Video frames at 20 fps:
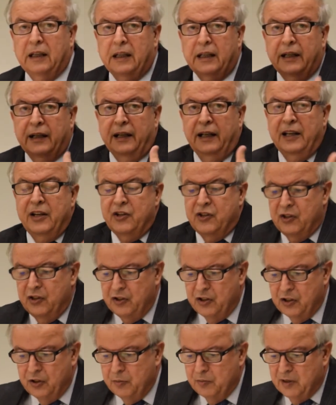
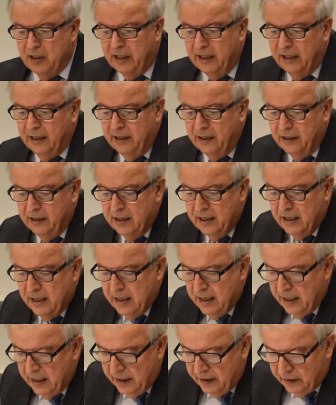relationships again,
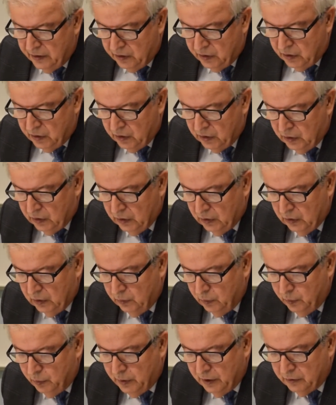and to
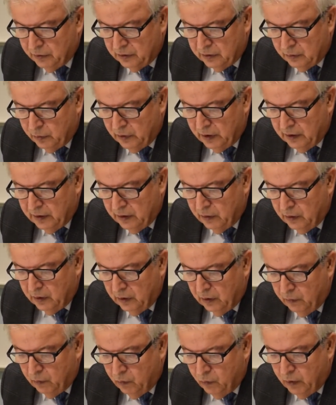both with the
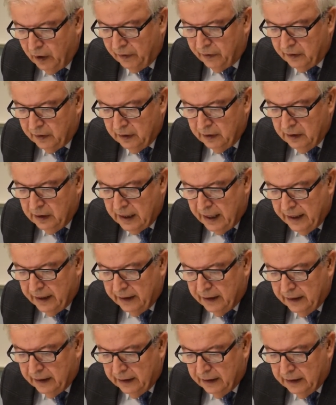Western
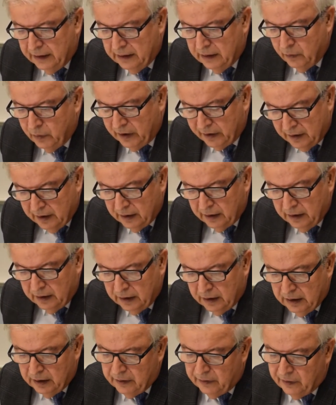
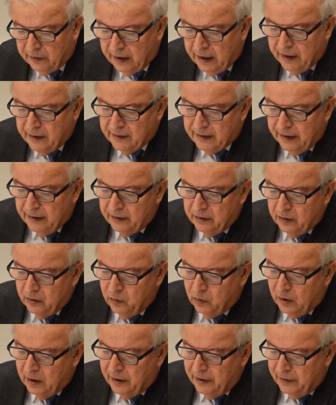states and
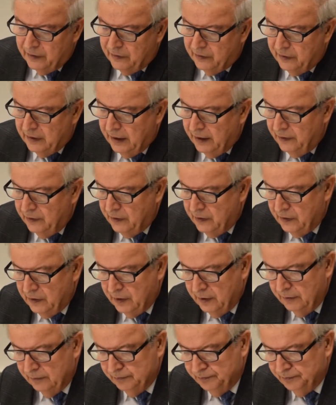United States.